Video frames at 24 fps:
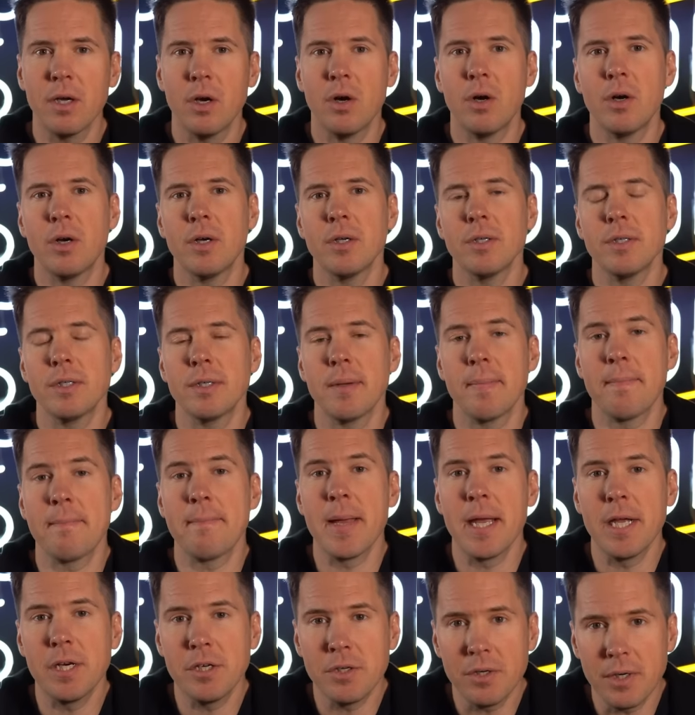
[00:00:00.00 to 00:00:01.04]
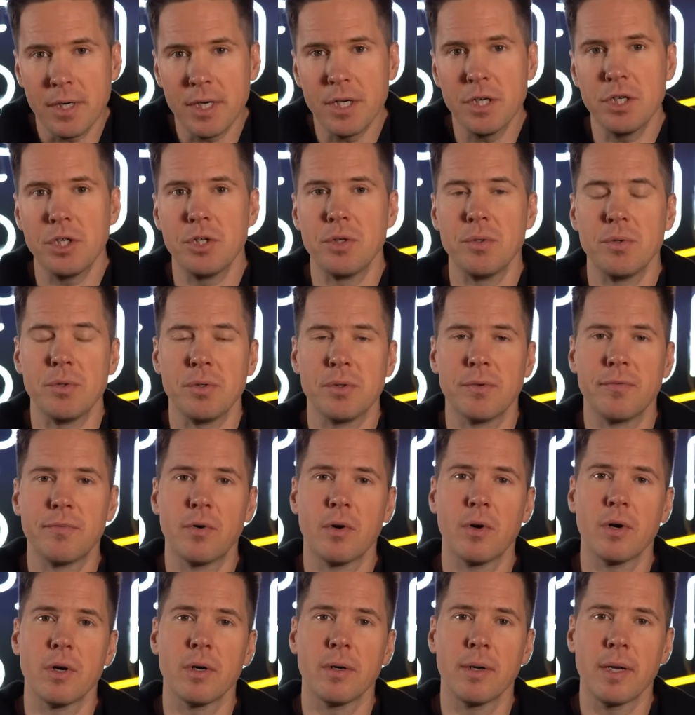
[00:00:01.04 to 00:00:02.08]
caused major issues
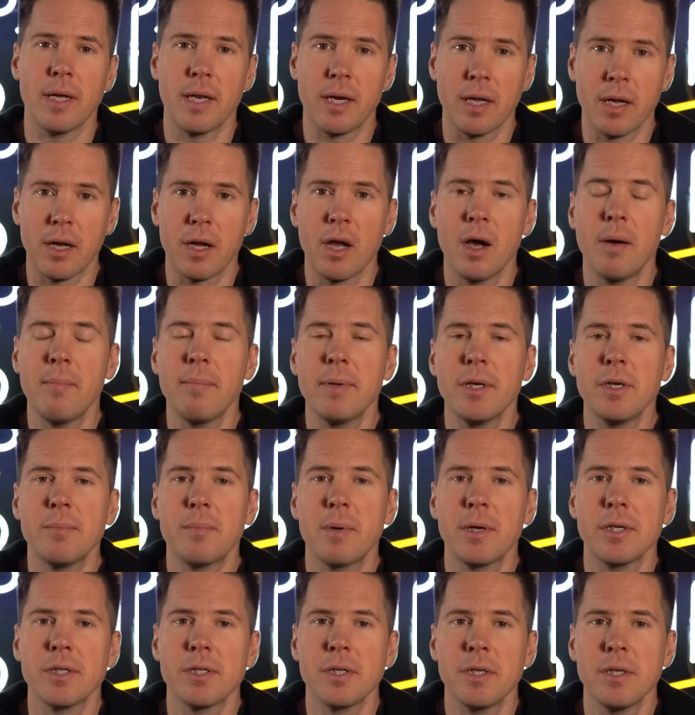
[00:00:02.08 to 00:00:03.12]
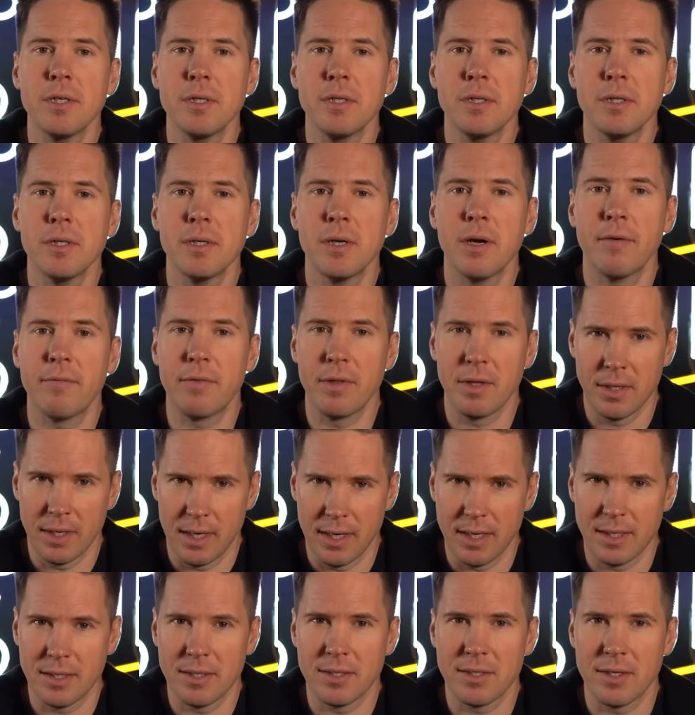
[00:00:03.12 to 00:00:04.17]
for an incumbent president of the United